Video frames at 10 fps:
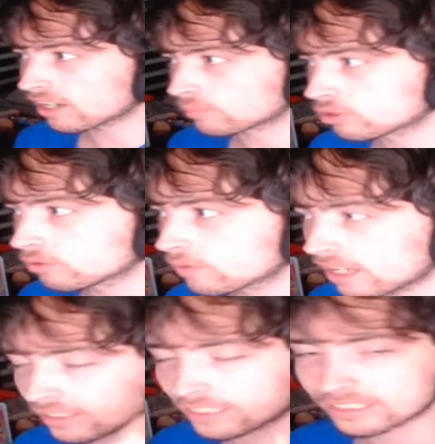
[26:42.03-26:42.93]
to improve
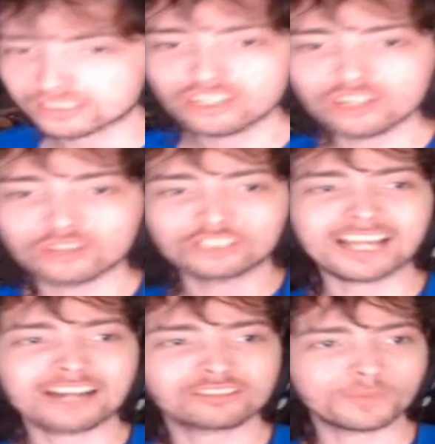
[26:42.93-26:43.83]
on and learn
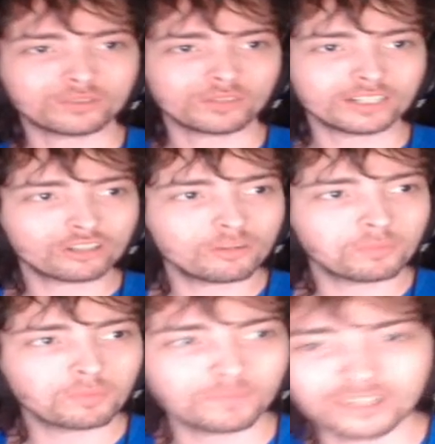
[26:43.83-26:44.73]
how to be critical.
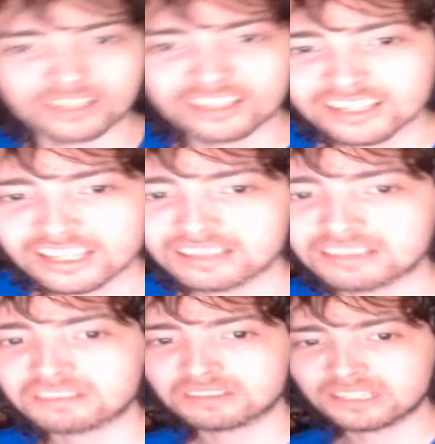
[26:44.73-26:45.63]
But
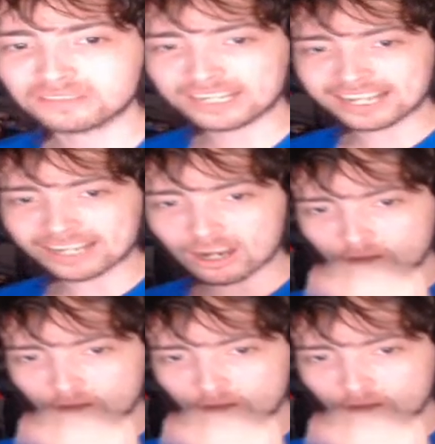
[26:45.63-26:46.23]
like I